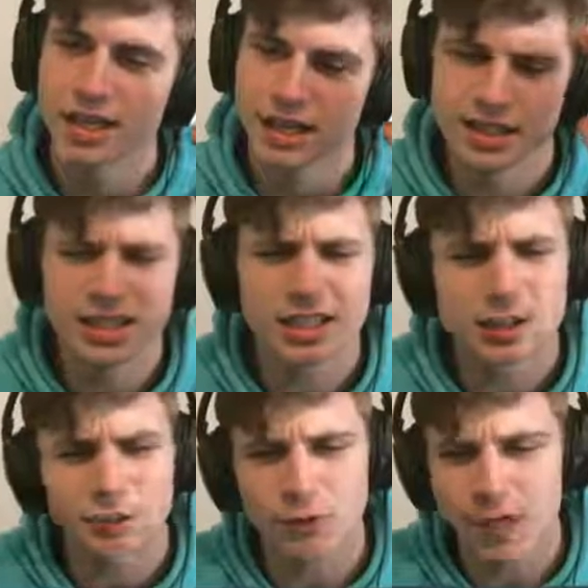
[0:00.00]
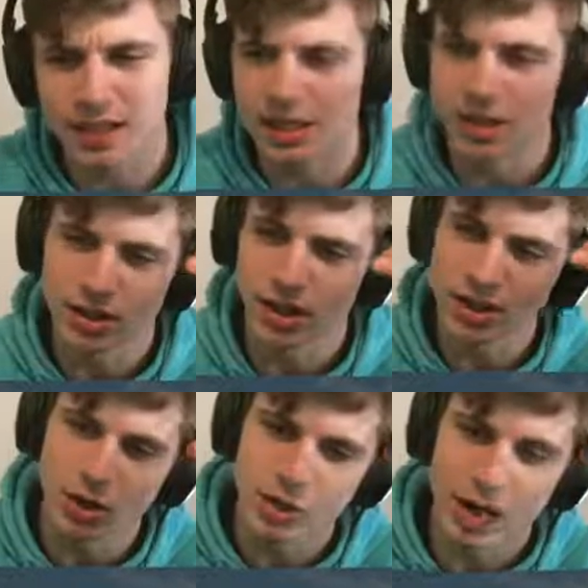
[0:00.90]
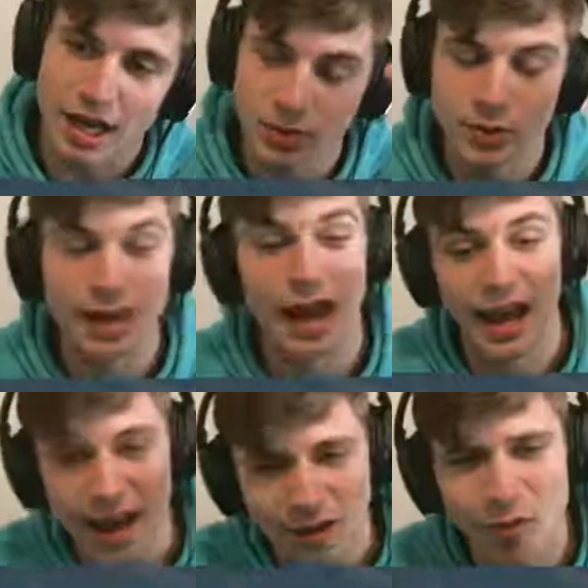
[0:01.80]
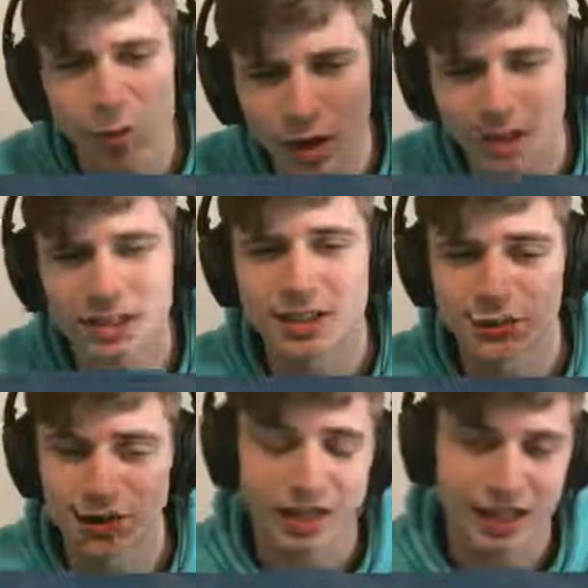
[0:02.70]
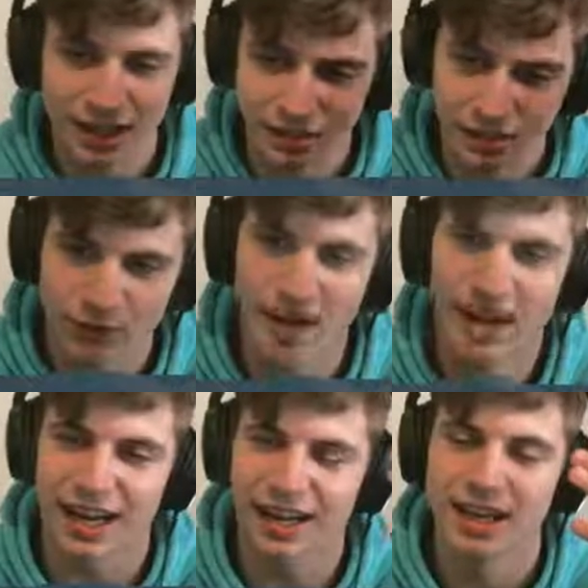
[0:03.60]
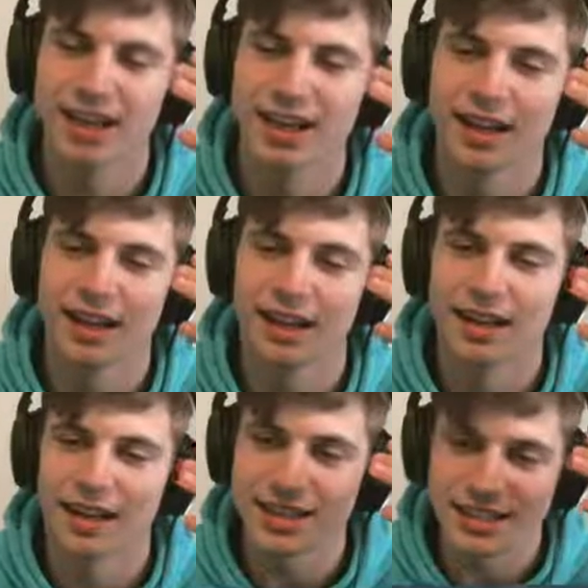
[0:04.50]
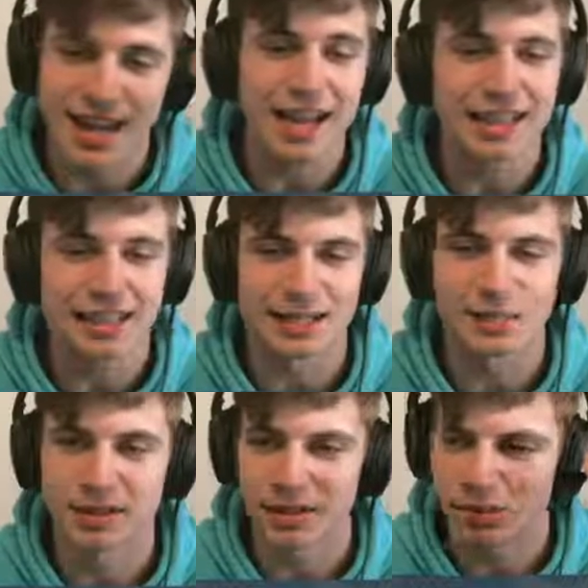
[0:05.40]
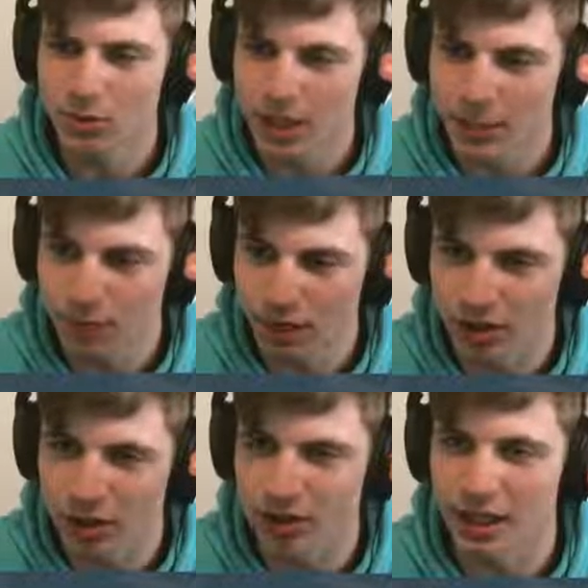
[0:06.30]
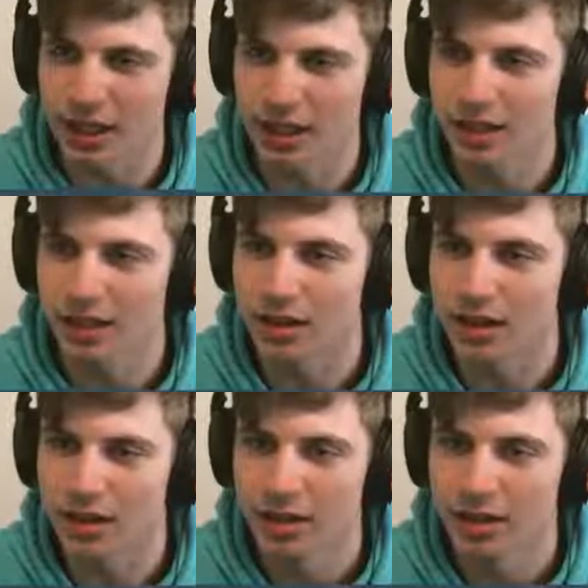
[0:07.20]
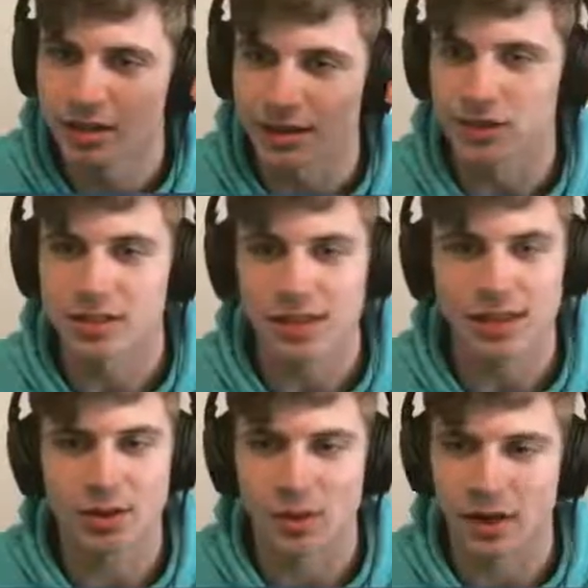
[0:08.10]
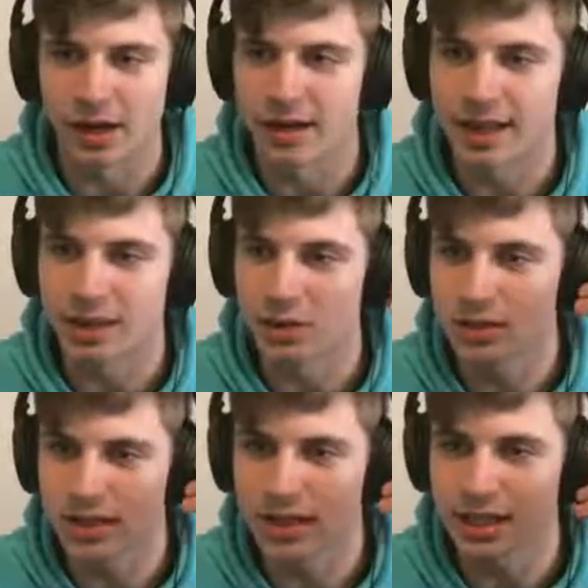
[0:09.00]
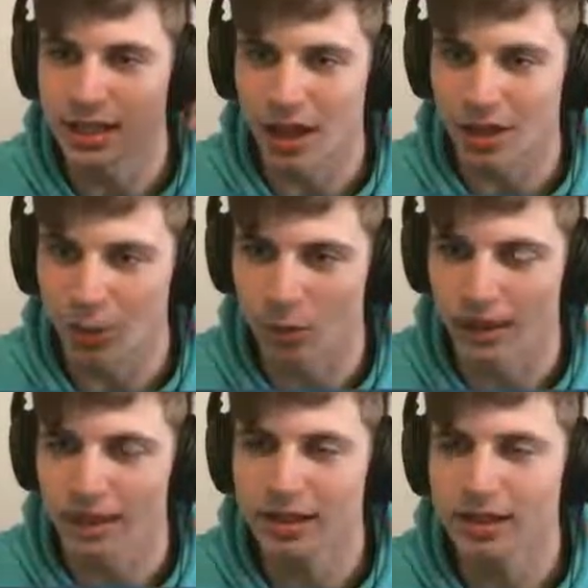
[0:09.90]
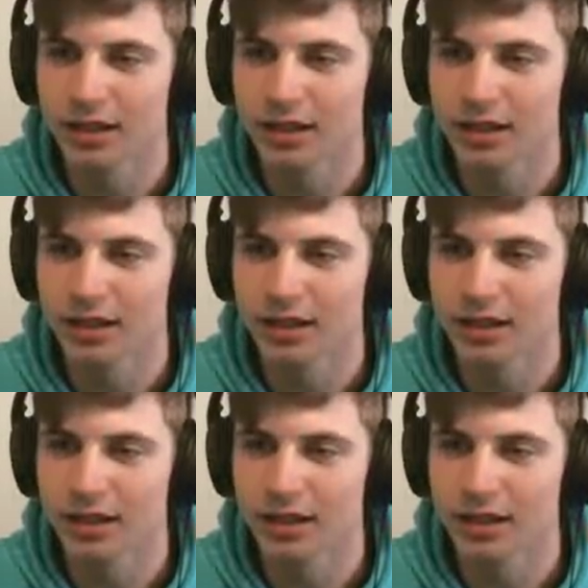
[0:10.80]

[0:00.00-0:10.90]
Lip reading: a defeat, and you're like, okay, you can have one defeat, that's fine and dandy, but then you keep on looking, and there's another one, and then you see another one,